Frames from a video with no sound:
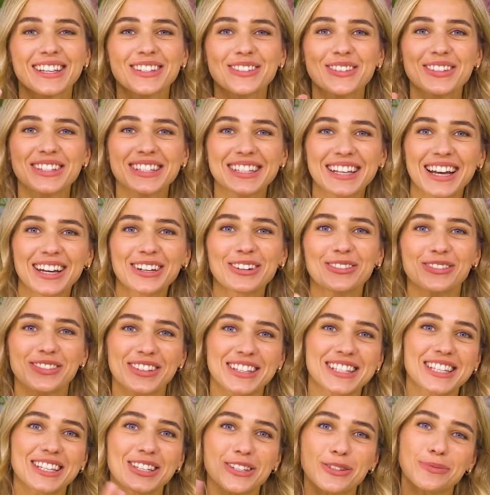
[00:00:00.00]
So it's kind of
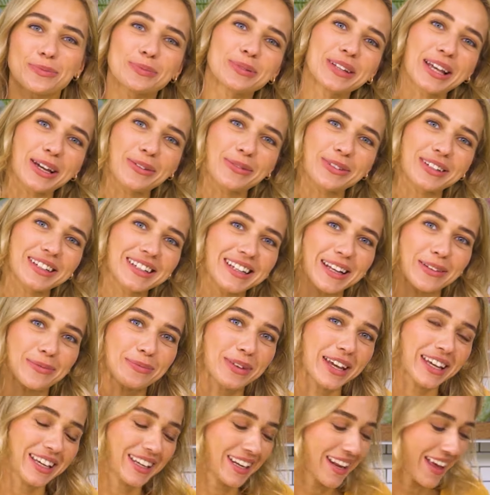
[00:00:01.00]
easy to play with it and
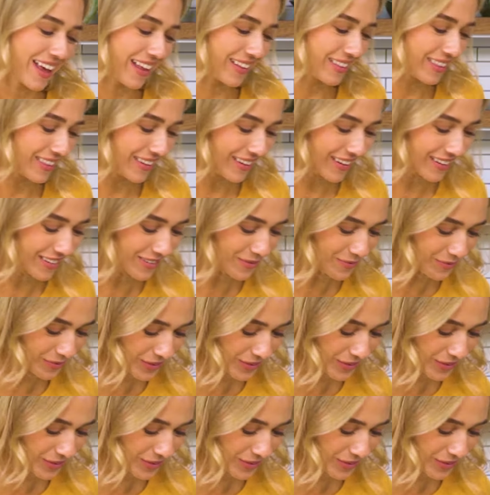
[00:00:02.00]
make it healthier.